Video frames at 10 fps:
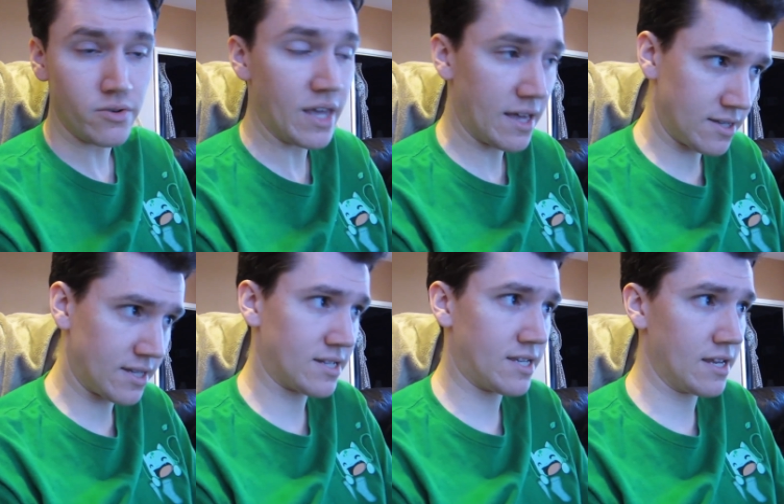That is
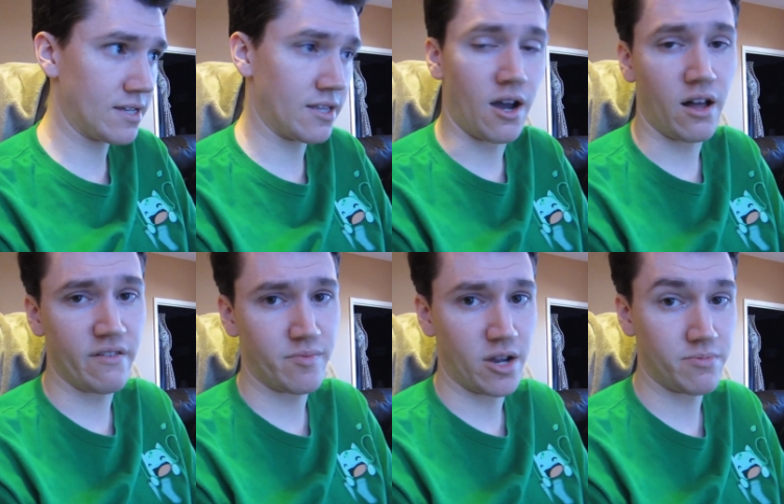extending the
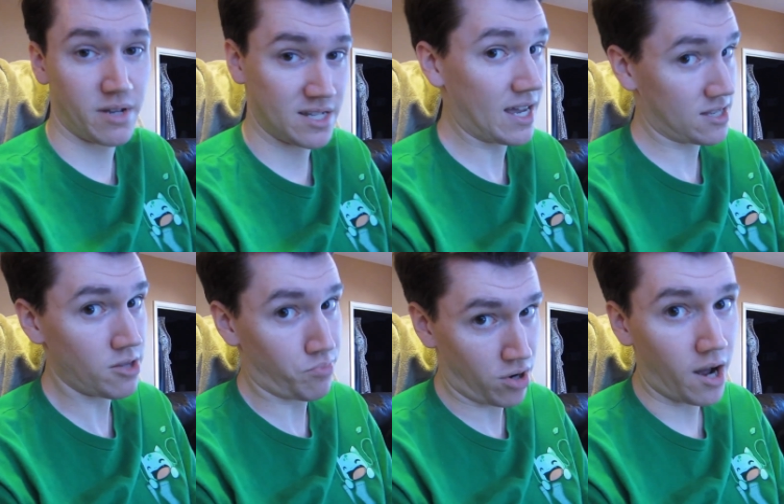olive branch, because that's
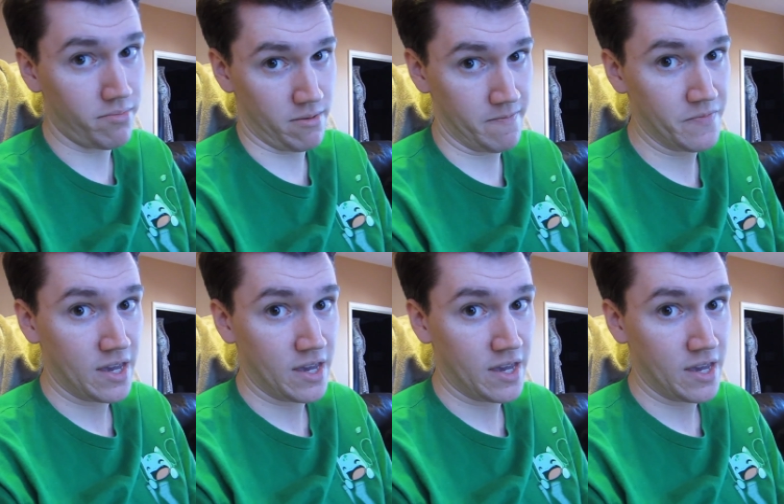the problem.